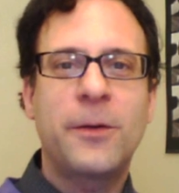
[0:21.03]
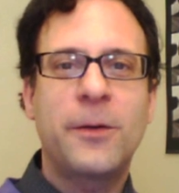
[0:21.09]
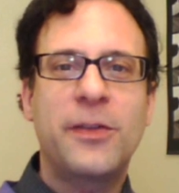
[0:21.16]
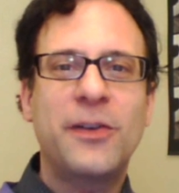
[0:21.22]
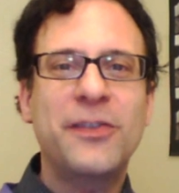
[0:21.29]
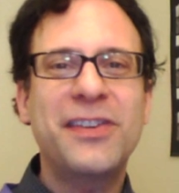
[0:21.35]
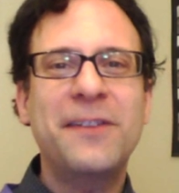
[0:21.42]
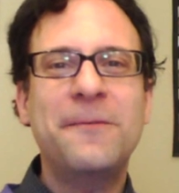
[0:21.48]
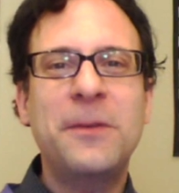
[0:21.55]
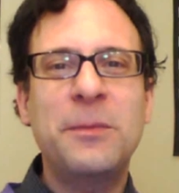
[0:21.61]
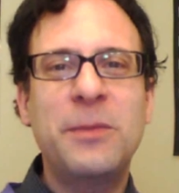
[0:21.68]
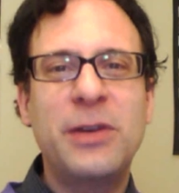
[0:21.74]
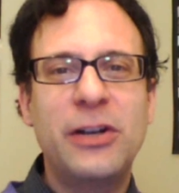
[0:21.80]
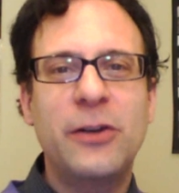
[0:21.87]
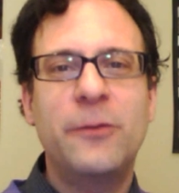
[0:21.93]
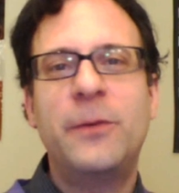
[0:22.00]
For those
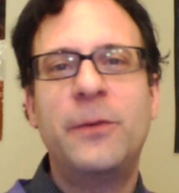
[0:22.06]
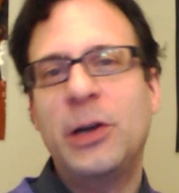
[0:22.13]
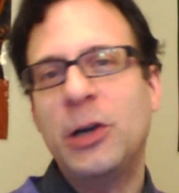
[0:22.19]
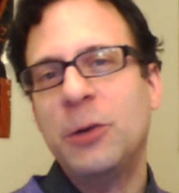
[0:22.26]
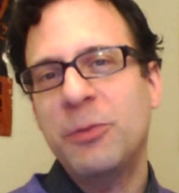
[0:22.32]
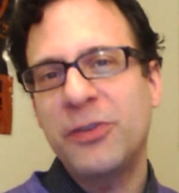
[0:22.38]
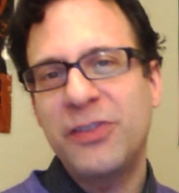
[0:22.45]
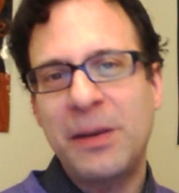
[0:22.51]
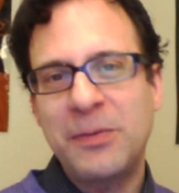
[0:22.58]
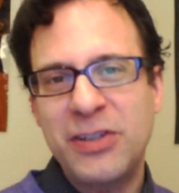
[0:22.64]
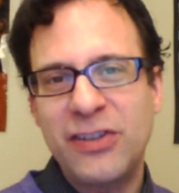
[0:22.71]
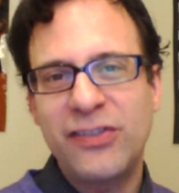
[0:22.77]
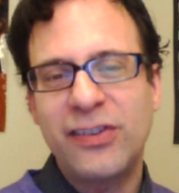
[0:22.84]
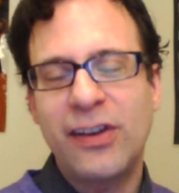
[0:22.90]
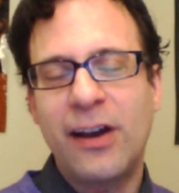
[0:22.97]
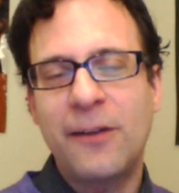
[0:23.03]
unfamiliar, Vireio
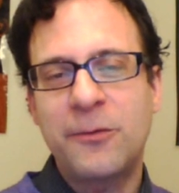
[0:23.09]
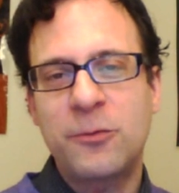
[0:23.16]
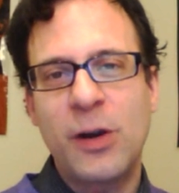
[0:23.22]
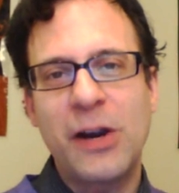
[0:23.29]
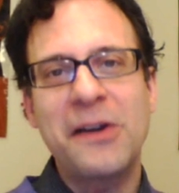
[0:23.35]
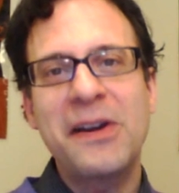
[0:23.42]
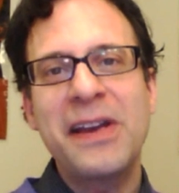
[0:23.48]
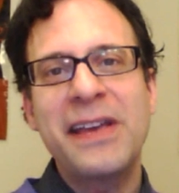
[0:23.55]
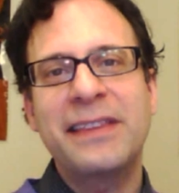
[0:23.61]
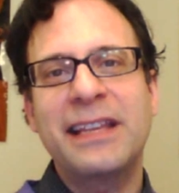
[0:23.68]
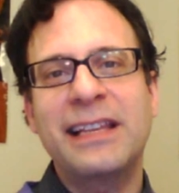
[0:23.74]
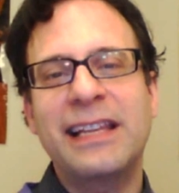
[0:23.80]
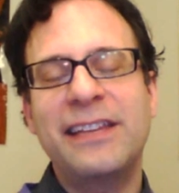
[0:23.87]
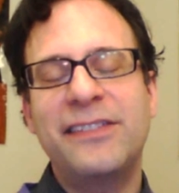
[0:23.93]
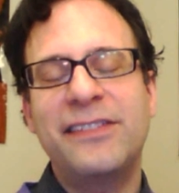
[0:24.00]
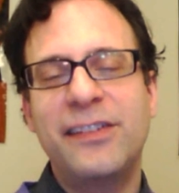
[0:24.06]
Perception is software
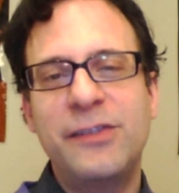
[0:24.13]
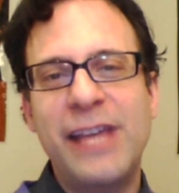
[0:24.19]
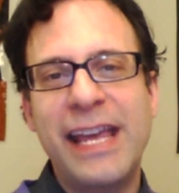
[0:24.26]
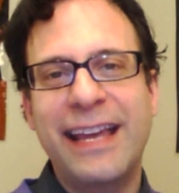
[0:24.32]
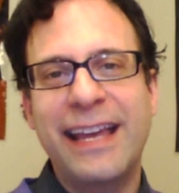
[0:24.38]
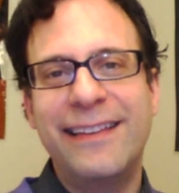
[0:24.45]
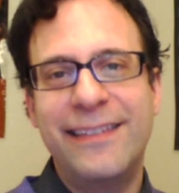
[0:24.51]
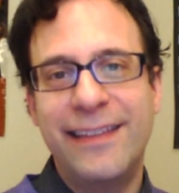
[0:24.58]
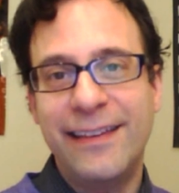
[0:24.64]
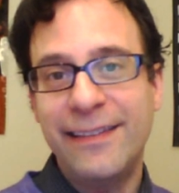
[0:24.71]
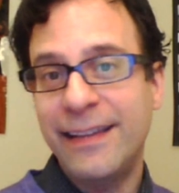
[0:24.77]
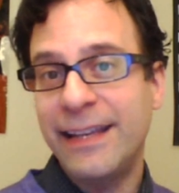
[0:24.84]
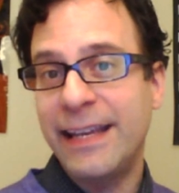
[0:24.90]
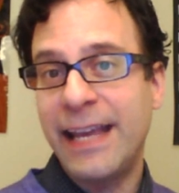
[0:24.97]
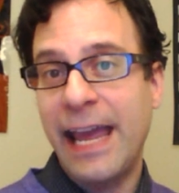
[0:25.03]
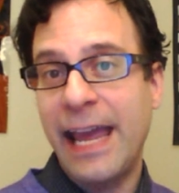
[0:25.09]
that lets you take
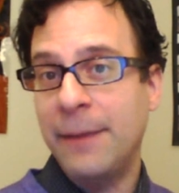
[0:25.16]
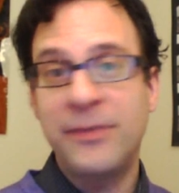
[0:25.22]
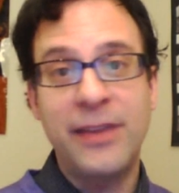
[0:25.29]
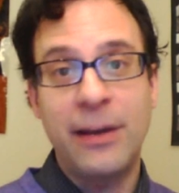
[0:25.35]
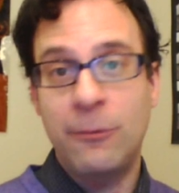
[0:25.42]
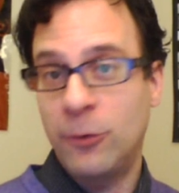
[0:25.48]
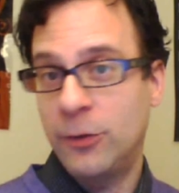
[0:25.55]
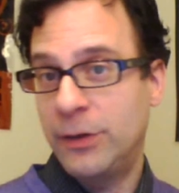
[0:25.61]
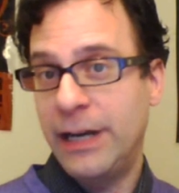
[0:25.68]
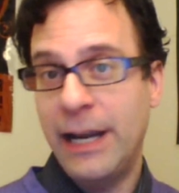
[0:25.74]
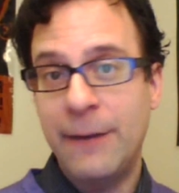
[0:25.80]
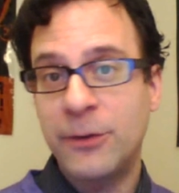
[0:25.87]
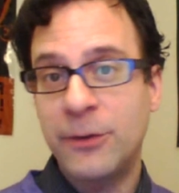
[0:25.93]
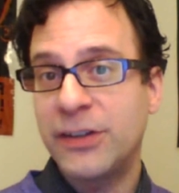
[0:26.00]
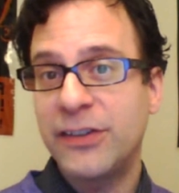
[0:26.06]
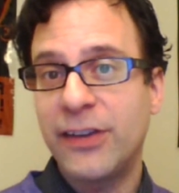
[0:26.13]
existing games that were
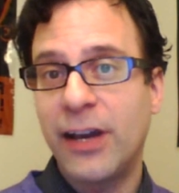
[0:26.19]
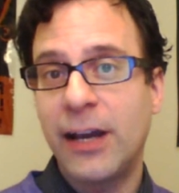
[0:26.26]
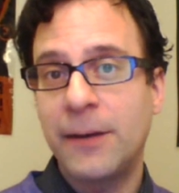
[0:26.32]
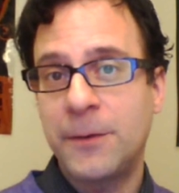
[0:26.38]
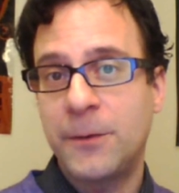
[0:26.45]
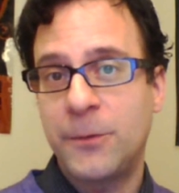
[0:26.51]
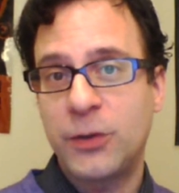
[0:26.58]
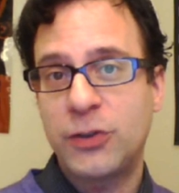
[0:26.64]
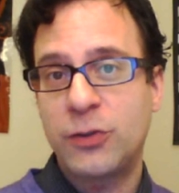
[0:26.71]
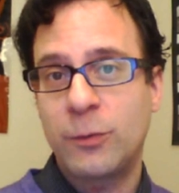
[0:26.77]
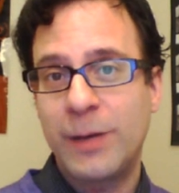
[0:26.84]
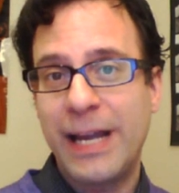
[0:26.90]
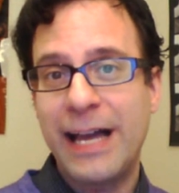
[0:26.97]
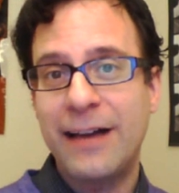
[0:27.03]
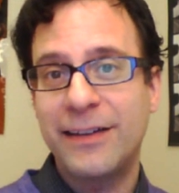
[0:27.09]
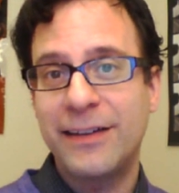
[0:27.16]
never designed for
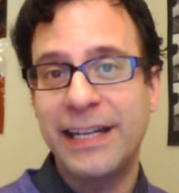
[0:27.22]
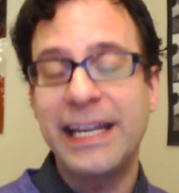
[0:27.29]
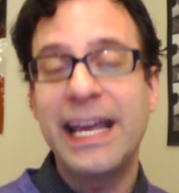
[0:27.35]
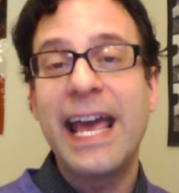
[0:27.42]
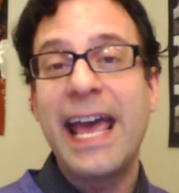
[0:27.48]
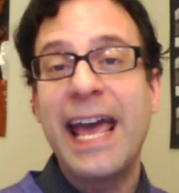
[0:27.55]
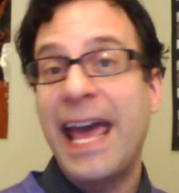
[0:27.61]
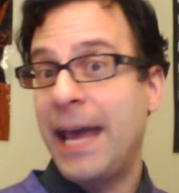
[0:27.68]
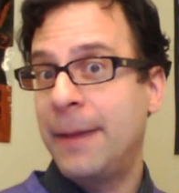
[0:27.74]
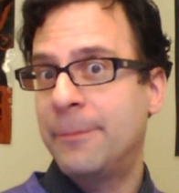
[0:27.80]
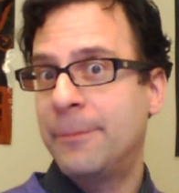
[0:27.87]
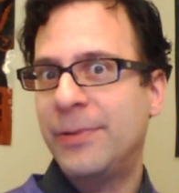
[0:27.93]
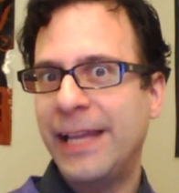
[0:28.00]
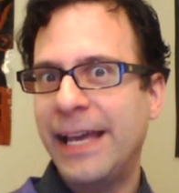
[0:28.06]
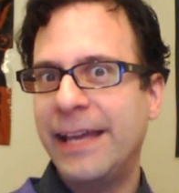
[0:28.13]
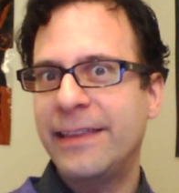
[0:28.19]
virtual reality
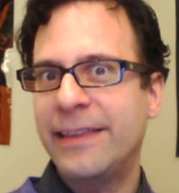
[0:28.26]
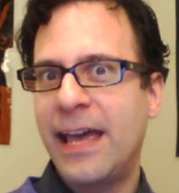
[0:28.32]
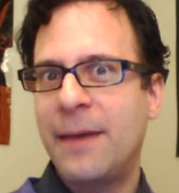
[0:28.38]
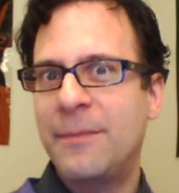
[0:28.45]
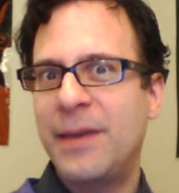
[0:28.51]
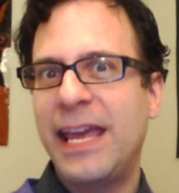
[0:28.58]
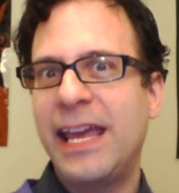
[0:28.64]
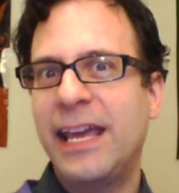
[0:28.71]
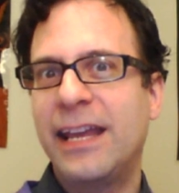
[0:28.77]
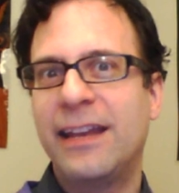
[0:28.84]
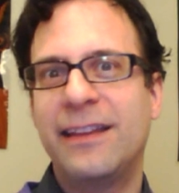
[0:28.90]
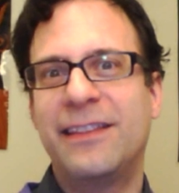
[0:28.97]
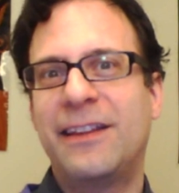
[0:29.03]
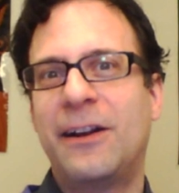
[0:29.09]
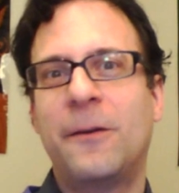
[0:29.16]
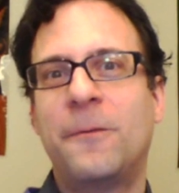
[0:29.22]
and play them
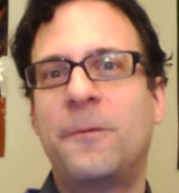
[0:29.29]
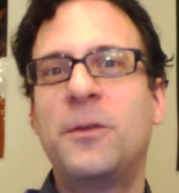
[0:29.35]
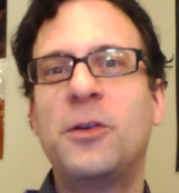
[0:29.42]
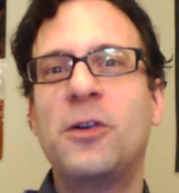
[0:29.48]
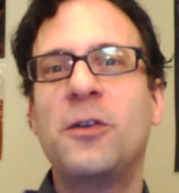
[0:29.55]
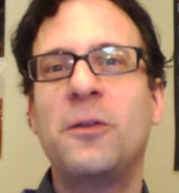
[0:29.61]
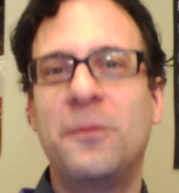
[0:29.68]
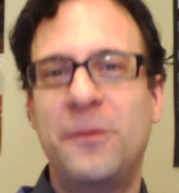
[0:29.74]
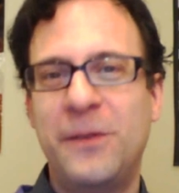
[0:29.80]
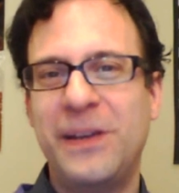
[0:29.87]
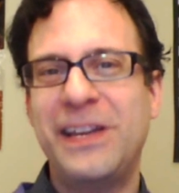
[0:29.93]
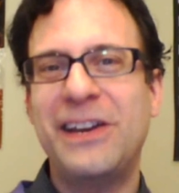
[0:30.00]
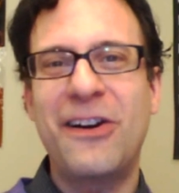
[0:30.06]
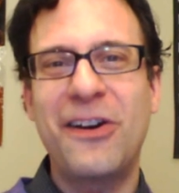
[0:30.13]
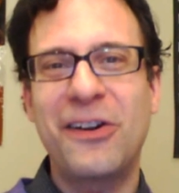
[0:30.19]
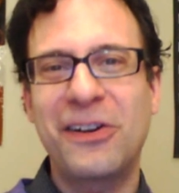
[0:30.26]
in their full
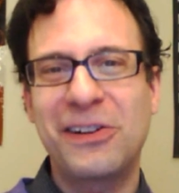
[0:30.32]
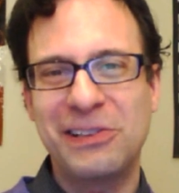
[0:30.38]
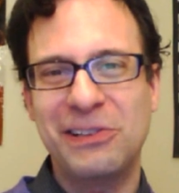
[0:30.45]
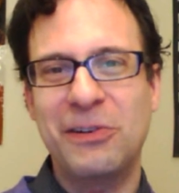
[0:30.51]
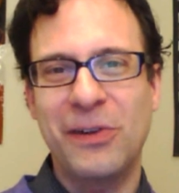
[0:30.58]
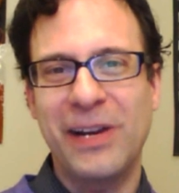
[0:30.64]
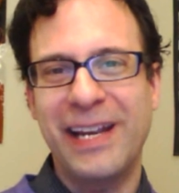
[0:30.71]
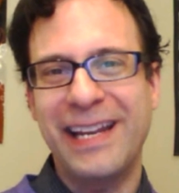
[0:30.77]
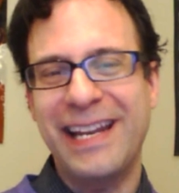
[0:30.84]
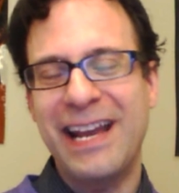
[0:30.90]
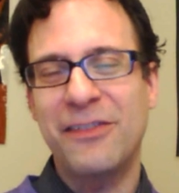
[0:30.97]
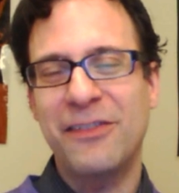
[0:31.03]
VR glory.